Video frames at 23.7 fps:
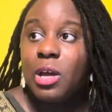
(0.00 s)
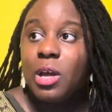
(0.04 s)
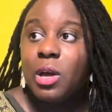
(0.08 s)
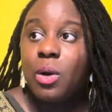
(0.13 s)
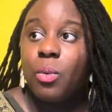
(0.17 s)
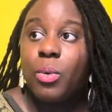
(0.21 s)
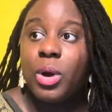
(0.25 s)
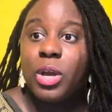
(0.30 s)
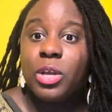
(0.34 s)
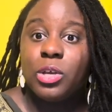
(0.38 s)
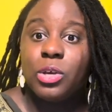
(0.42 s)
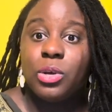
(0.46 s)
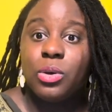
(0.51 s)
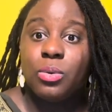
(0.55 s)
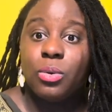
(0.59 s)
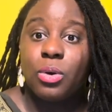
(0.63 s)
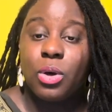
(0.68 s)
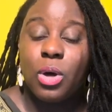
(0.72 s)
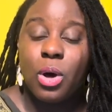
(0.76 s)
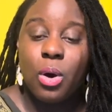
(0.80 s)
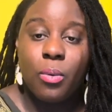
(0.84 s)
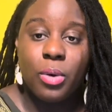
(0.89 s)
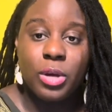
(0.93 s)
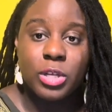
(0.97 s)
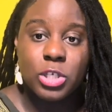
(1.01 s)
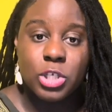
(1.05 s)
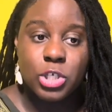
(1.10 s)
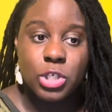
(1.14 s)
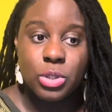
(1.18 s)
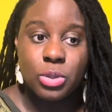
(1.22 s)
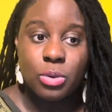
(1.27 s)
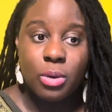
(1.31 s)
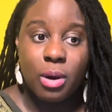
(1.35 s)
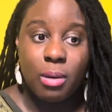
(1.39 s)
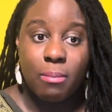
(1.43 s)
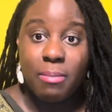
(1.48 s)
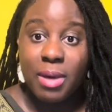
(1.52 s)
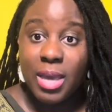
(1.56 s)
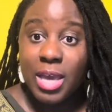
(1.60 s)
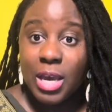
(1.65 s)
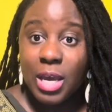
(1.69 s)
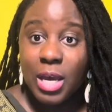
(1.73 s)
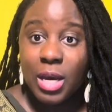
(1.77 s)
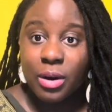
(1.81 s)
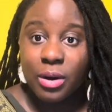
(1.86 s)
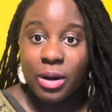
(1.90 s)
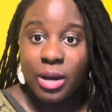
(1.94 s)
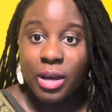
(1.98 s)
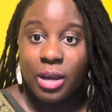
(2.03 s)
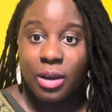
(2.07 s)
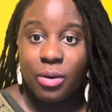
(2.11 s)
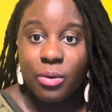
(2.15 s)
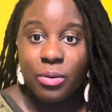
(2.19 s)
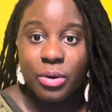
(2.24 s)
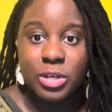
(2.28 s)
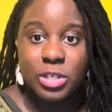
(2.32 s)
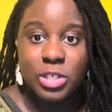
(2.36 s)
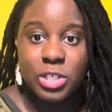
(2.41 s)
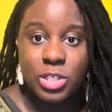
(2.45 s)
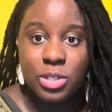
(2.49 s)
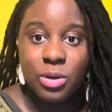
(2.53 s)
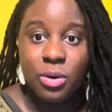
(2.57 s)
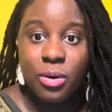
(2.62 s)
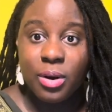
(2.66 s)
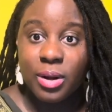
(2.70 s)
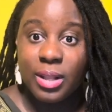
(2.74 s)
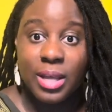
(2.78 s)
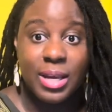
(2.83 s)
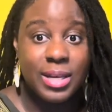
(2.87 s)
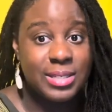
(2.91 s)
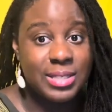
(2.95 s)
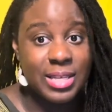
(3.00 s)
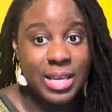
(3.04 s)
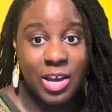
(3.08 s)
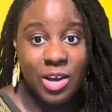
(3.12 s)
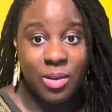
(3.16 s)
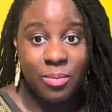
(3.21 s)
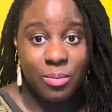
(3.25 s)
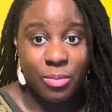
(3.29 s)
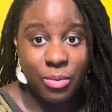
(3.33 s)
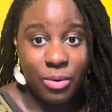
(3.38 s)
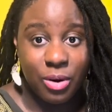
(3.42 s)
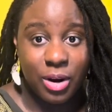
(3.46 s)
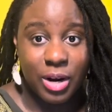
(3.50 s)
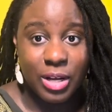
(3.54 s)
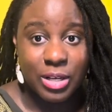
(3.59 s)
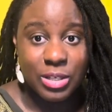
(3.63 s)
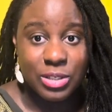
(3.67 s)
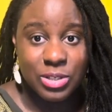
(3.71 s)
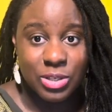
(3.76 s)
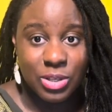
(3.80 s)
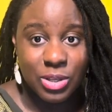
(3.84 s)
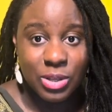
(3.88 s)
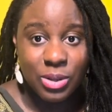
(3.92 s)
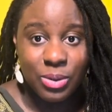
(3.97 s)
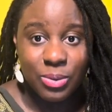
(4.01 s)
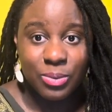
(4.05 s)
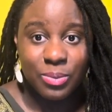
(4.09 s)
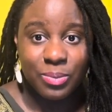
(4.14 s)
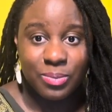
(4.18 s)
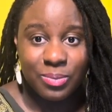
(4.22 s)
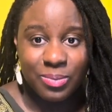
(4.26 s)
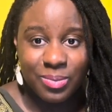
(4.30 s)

When you go into a bakery or a store, they say good morning to you.